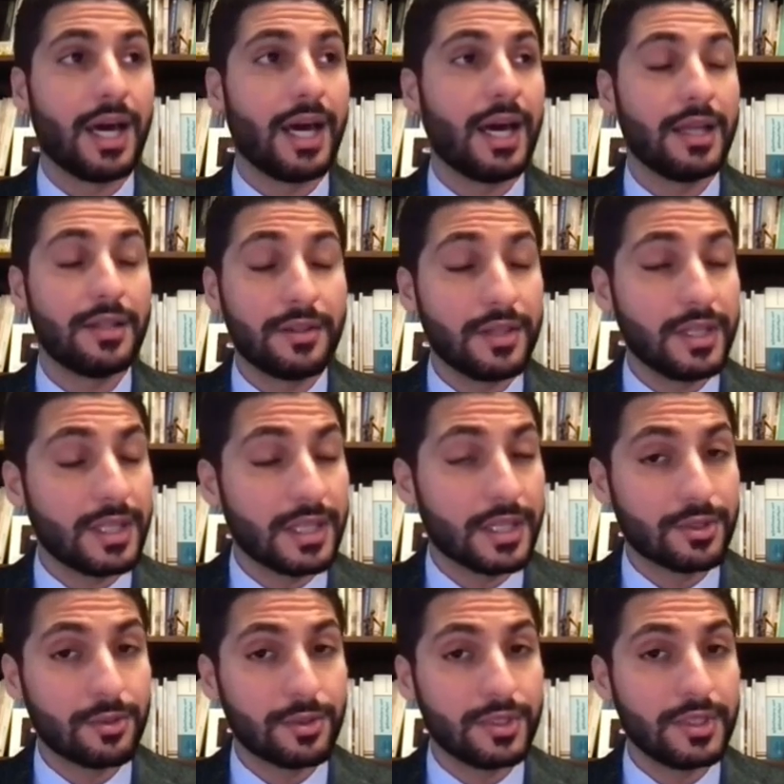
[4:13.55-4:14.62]
And the
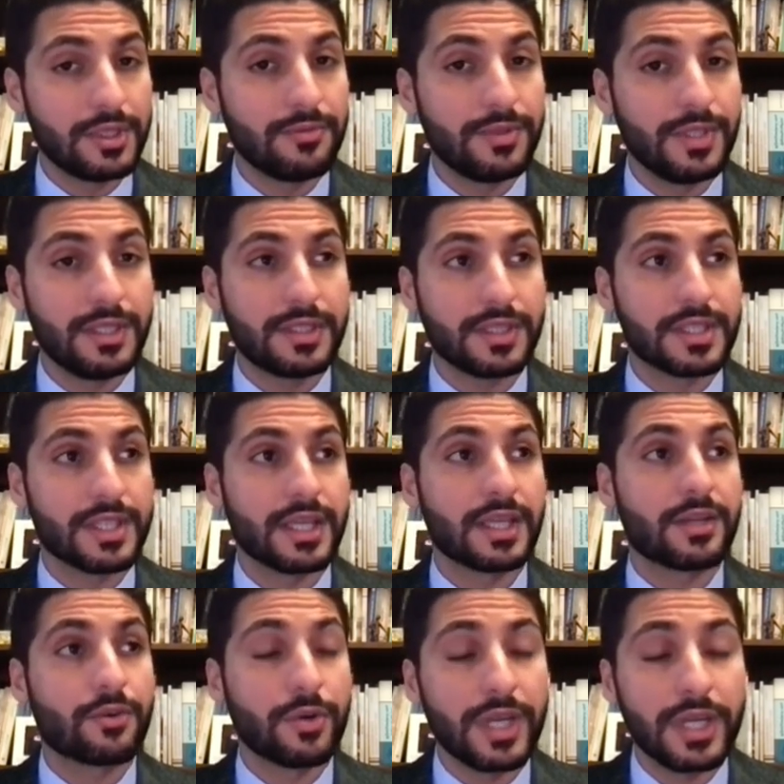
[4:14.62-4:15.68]
electoral defeat is a
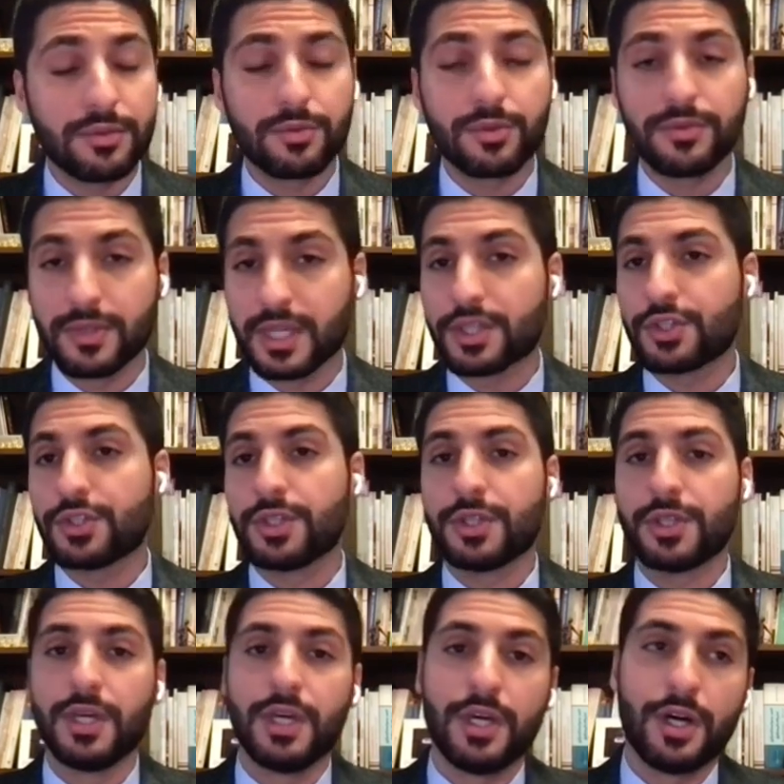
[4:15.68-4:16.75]
great
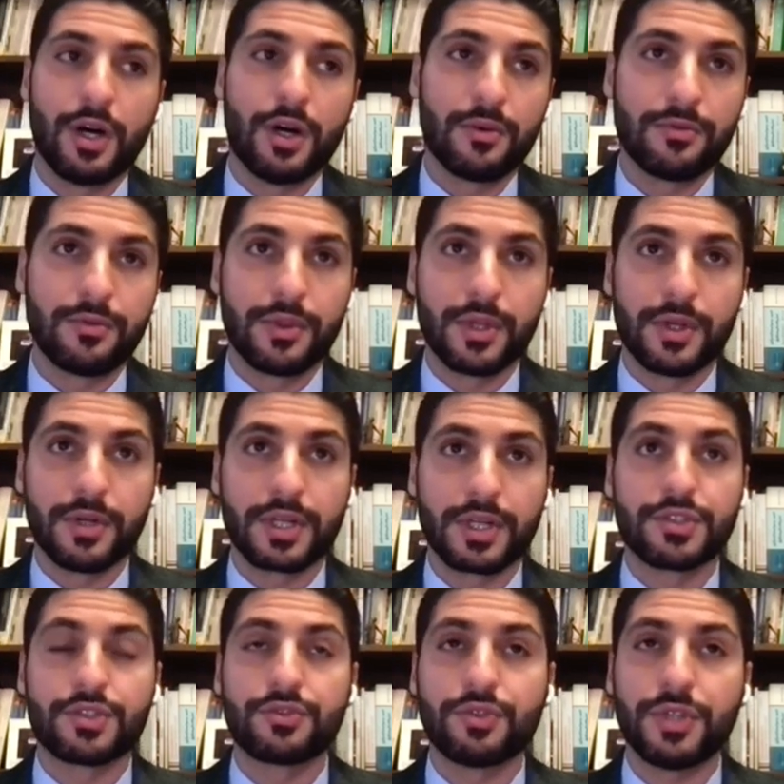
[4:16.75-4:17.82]
reflection of their
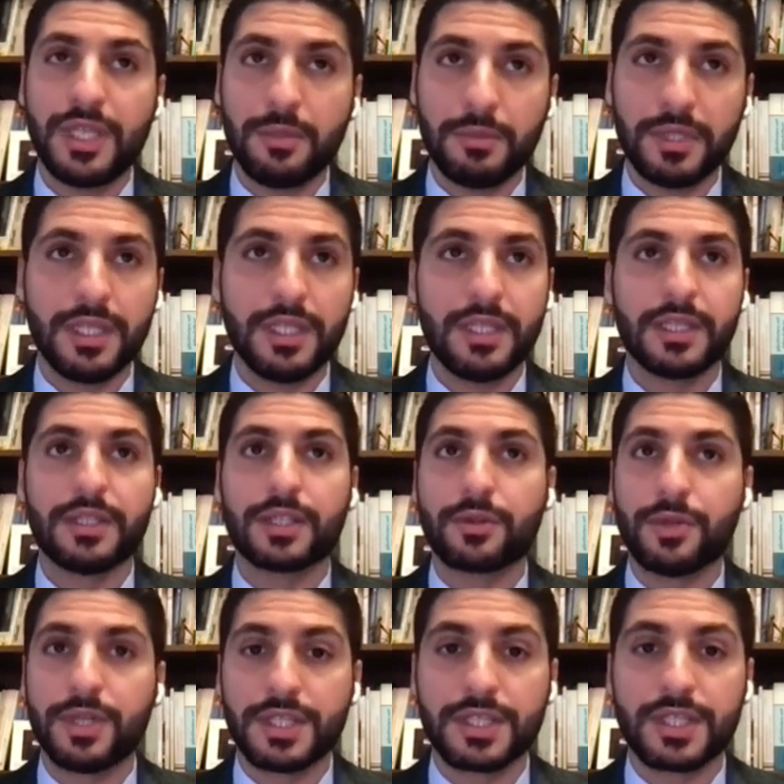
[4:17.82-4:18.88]
extremely
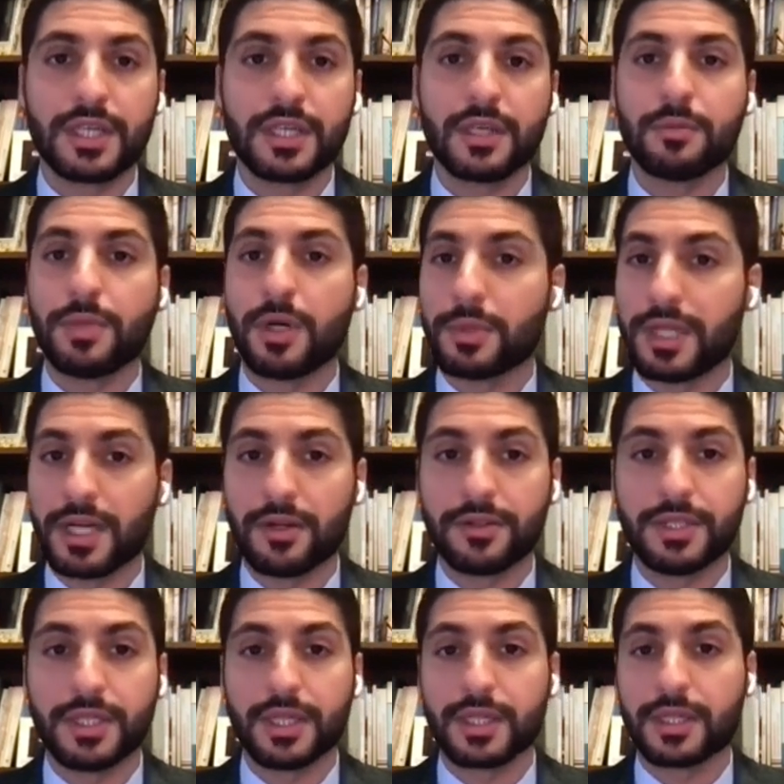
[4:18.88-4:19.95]
decreasing
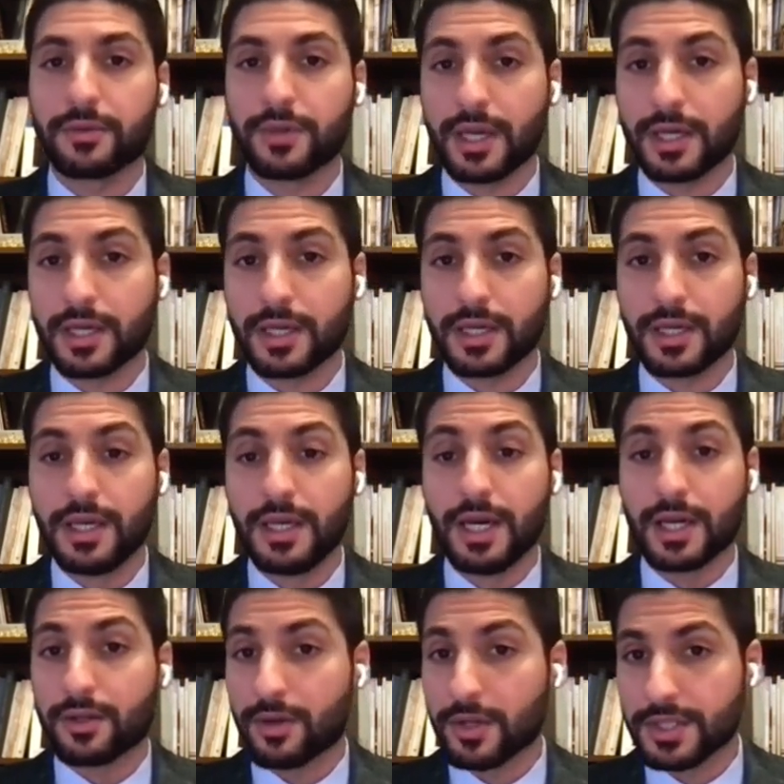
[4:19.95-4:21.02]
popularity
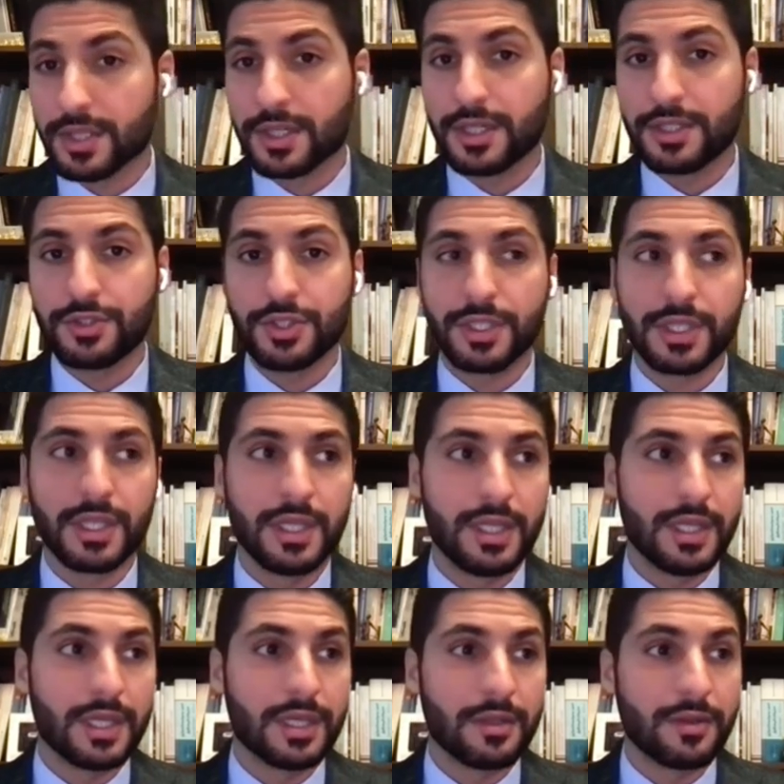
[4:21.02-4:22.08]
across the country.
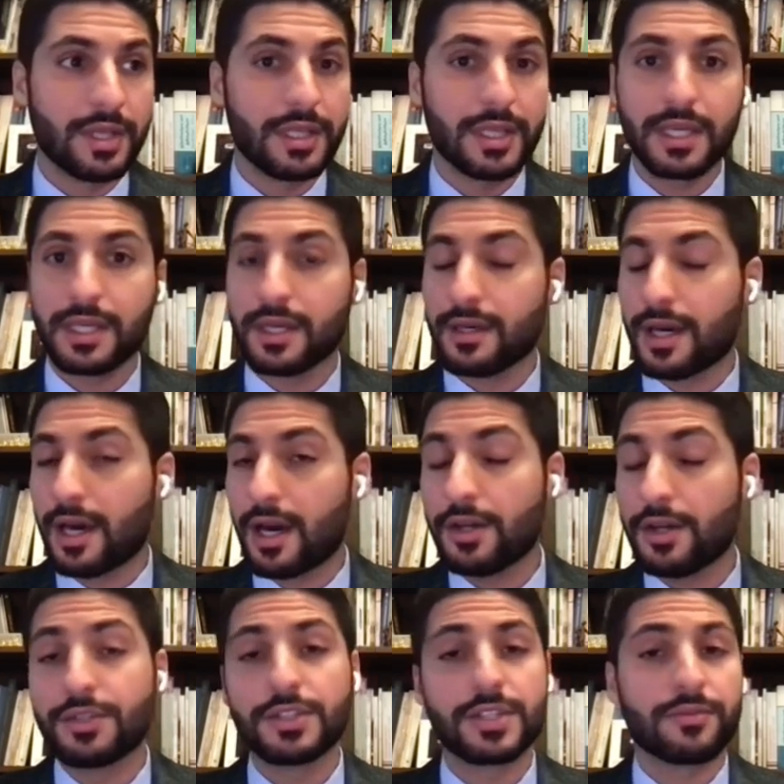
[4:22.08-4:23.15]
They can get
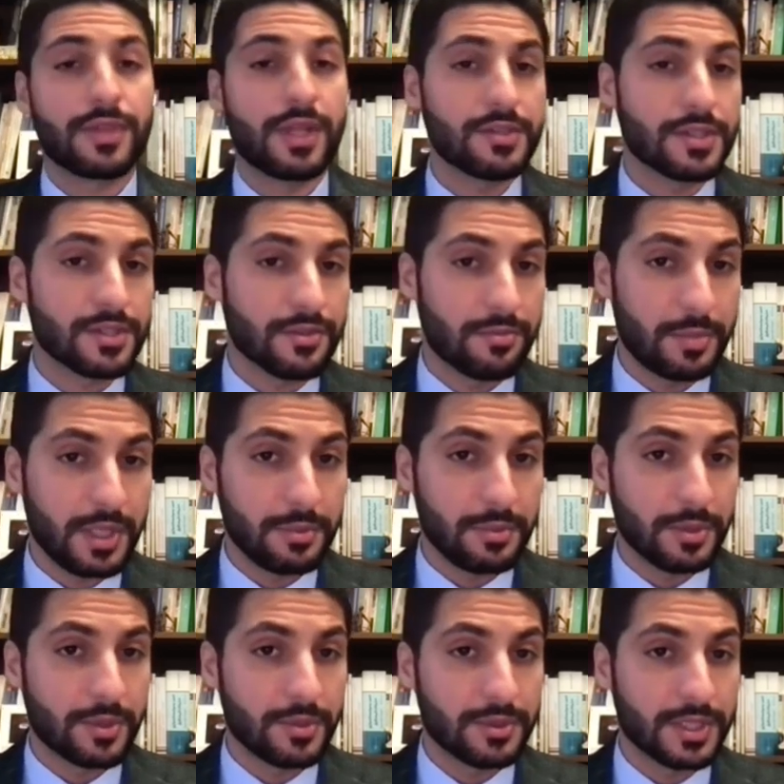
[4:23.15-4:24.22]
hundreds of thousands of
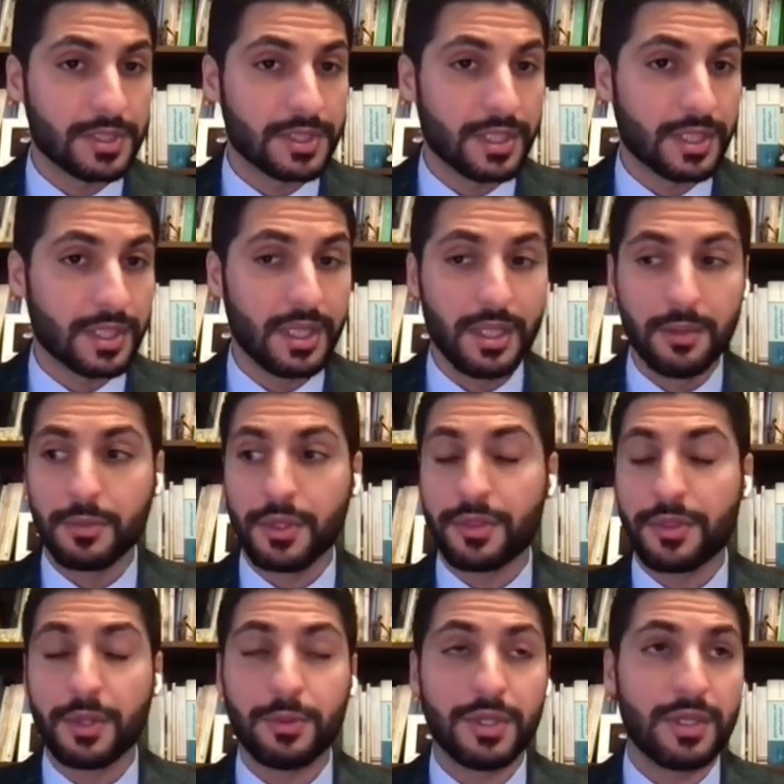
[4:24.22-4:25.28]
people protesting, but
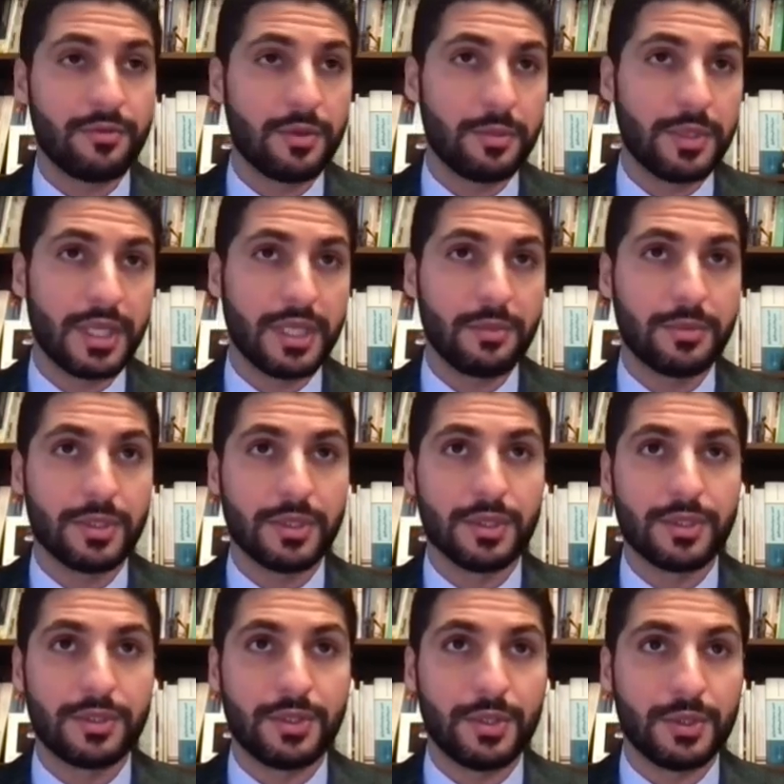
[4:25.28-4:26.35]
they will never be able
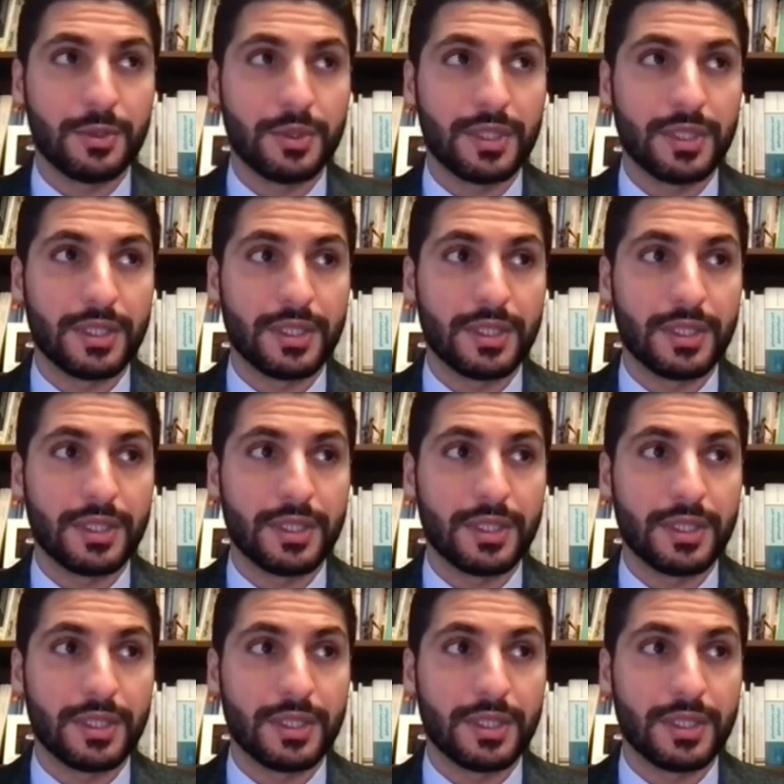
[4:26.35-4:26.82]
to